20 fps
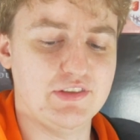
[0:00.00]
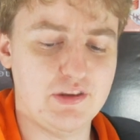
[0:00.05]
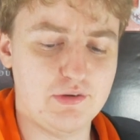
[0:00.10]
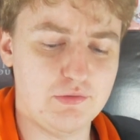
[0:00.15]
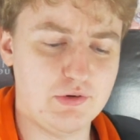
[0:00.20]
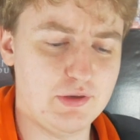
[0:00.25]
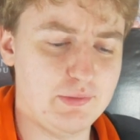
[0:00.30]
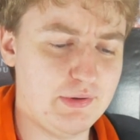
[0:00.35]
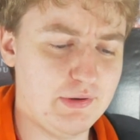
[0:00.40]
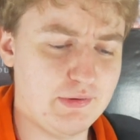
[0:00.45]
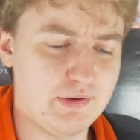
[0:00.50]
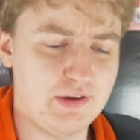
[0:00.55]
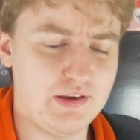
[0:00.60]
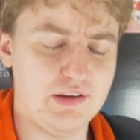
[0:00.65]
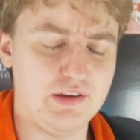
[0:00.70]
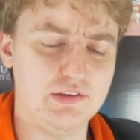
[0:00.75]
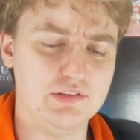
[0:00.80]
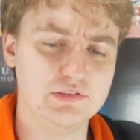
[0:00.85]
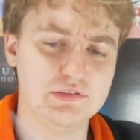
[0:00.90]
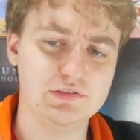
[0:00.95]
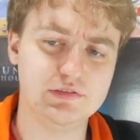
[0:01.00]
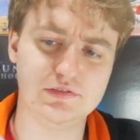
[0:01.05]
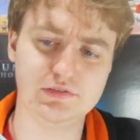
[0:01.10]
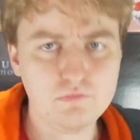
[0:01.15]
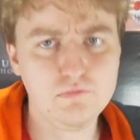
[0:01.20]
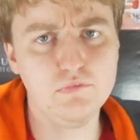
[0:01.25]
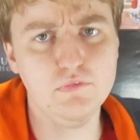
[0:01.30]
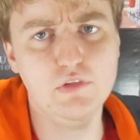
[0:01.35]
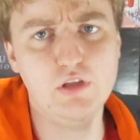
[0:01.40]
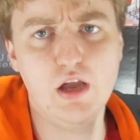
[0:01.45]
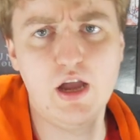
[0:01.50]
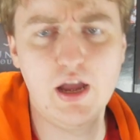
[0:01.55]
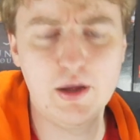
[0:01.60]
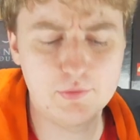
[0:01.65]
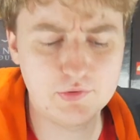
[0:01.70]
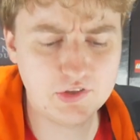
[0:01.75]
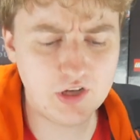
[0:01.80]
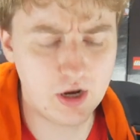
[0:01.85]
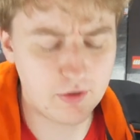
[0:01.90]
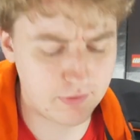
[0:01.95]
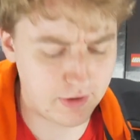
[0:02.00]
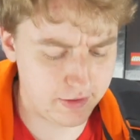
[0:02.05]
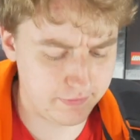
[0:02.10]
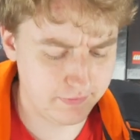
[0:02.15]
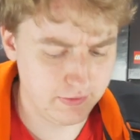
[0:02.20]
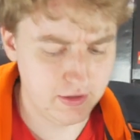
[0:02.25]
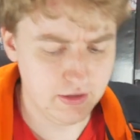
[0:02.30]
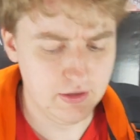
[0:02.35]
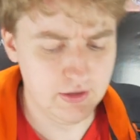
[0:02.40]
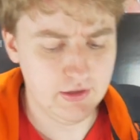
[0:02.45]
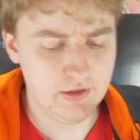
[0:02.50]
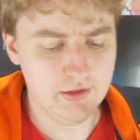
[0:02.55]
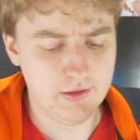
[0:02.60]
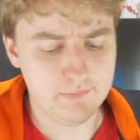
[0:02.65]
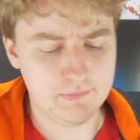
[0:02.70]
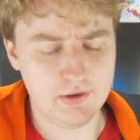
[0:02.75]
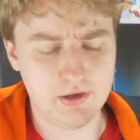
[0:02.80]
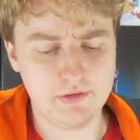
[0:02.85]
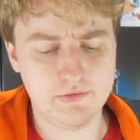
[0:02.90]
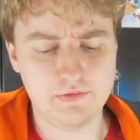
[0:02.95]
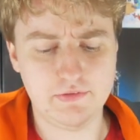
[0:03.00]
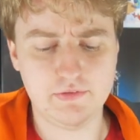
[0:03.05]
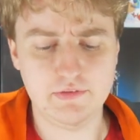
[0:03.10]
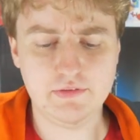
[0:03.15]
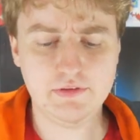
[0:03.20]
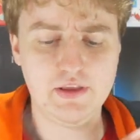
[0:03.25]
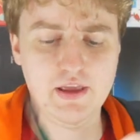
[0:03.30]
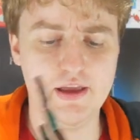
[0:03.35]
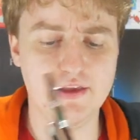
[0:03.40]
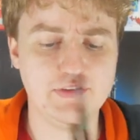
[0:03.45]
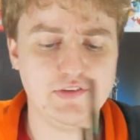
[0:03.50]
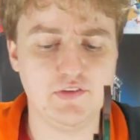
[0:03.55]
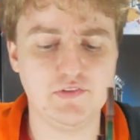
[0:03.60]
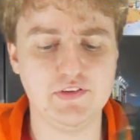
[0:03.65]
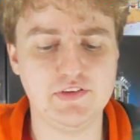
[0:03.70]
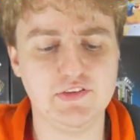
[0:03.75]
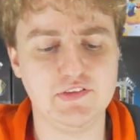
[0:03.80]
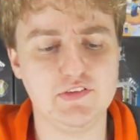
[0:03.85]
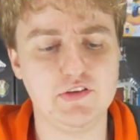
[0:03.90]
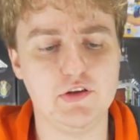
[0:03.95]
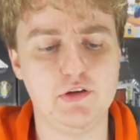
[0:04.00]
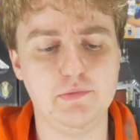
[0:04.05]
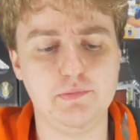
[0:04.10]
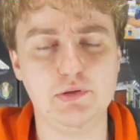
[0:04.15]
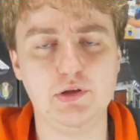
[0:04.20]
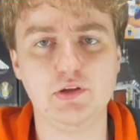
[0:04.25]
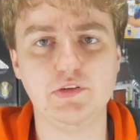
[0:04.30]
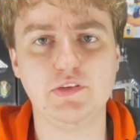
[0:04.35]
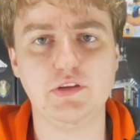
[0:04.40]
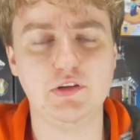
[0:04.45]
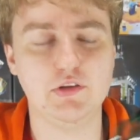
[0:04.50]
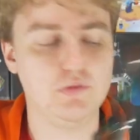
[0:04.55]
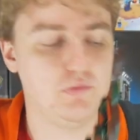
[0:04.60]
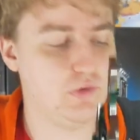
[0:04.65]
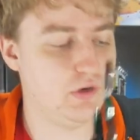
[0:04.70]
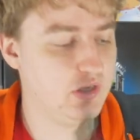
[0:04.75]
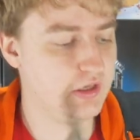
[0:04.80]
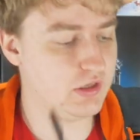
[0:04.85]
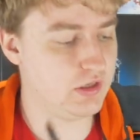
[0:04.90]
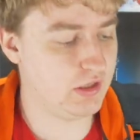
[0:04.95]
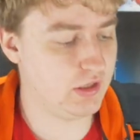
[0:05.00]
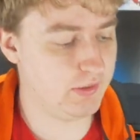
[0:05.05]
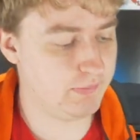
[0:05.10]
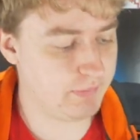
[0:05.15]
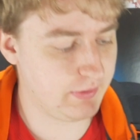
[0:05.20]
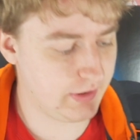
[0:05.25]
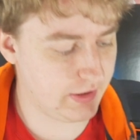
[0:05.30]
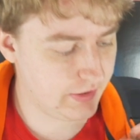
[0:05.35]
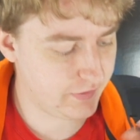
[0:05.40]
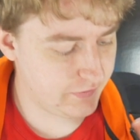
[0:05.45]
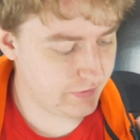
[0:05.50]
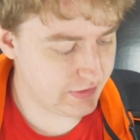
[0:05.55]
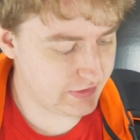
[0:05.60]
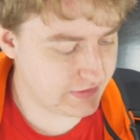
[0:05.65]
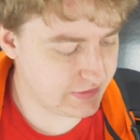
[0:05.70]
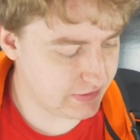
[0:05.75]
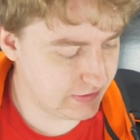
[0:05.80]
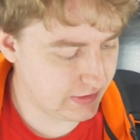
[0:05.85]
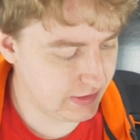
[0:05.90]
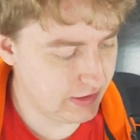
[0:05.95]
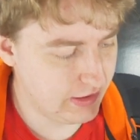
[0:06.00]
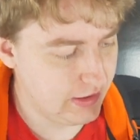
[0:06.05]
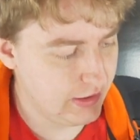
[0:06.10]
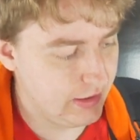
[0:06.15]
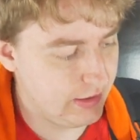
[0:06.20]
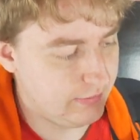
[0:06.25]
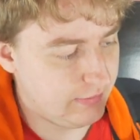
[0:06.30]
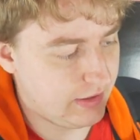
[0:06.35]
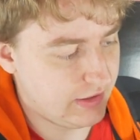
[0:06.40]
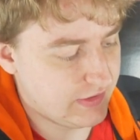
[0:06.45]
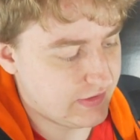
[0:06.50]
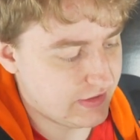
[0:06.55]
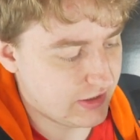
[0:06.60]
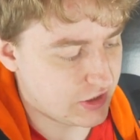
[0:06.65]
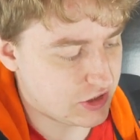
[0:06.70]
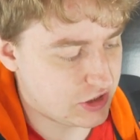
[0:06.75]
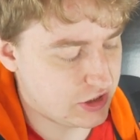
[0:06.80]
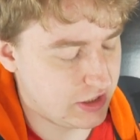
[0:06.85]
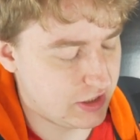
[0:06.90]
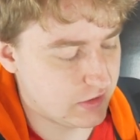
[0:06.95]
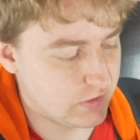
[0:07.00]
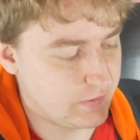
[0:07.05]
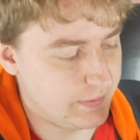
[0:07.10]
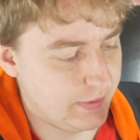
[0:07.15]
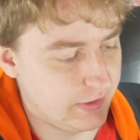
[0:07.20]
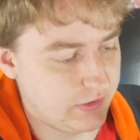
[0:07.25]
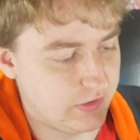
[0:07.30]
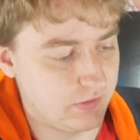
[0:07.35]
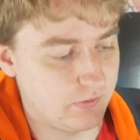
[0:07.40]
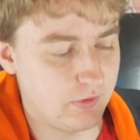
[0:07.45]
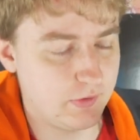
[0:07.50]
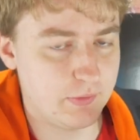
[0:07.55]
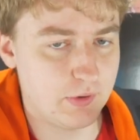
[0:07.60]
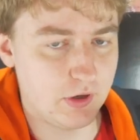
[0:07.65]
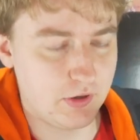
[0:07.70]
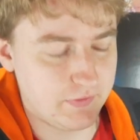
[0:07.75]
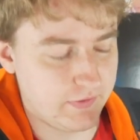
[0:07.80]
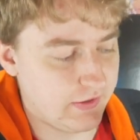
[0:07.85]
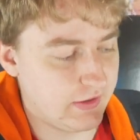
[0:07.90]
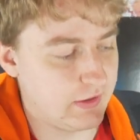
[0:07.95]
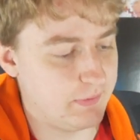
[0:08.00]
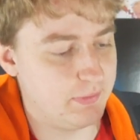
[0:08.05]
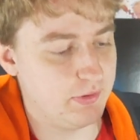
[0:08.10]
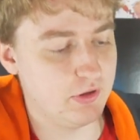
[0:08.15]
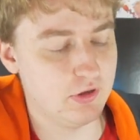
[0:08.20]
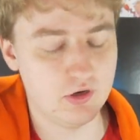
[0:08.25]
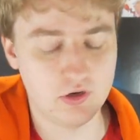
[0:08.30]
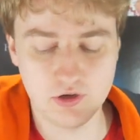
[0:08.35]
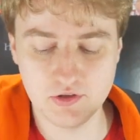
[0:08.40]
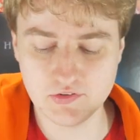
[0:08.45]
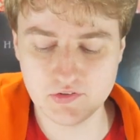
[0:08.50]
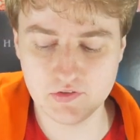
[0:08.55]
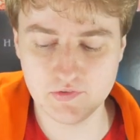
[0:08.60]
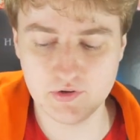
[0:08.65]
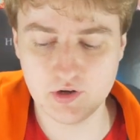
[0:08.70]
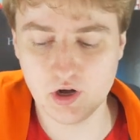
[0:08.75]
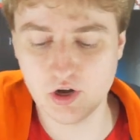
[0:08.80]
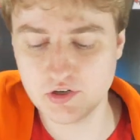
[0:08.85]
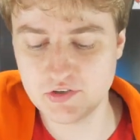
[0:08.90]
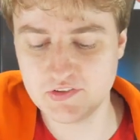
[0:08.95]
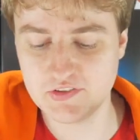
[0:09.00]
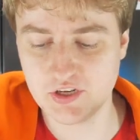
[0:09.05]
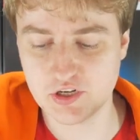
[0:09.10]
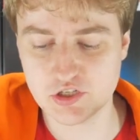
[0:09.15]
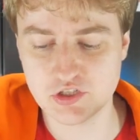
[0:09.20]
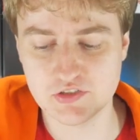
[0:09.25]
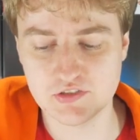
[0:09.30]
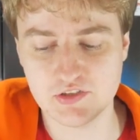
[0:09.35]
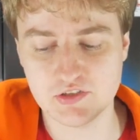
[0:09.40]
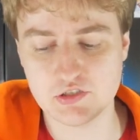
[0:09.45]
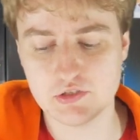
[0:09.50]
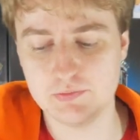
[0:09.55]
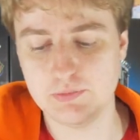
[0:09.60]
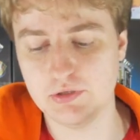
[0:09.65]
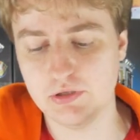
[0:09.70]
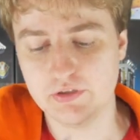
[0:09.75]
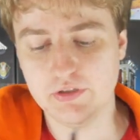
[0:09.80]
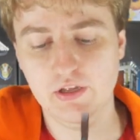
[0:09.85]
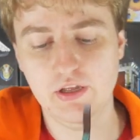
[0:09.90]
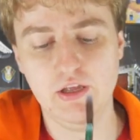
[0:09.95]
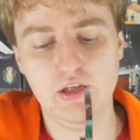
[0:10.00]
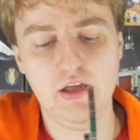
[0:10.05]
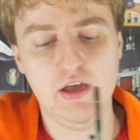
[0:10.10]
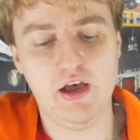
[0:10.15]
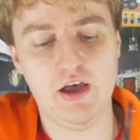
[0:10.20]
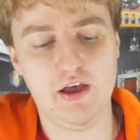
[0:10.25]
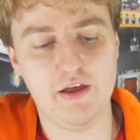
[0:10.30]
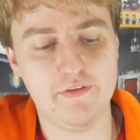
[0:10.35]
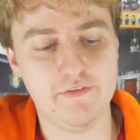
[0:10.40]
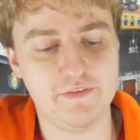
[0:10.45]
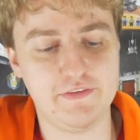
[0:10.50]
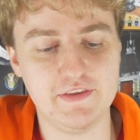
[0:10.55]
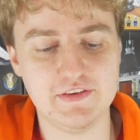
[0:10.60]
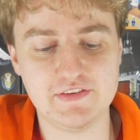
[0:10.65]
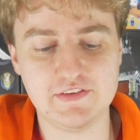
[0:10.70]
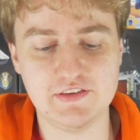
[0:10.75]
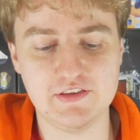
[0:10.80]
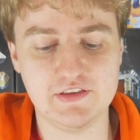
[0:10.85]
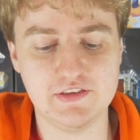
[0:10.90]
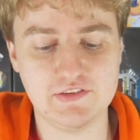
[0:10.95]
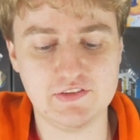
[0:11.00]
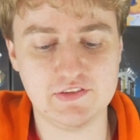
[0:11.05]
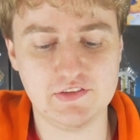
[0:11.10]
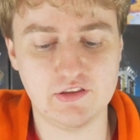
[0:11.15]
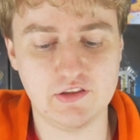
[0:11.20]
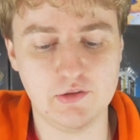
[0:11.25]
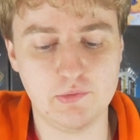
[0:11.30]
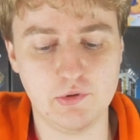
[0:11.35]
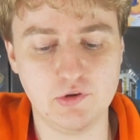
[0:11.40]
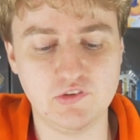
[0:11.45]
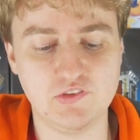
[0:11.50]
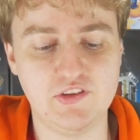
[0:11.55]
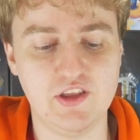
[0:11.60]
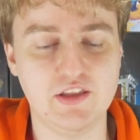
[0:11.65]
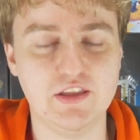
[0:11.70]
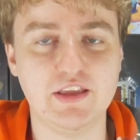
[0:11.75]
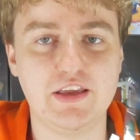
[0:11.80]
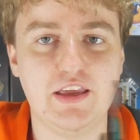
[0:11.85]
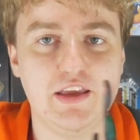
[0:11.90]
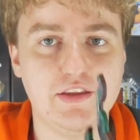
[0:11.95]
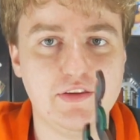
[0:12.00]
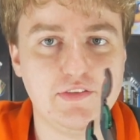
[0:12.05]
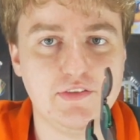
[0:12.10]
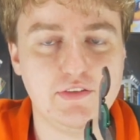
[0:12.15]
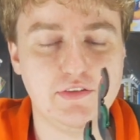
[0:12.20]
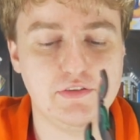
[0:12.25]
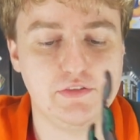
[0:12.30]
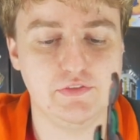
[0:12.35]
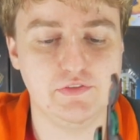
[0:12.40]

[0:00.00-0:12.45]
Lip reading: I want to be right. That was not right. But yeah, so this is all built in one clump. This main section here is built in one part that you put on. So there are sections that you build. This is the most delicate.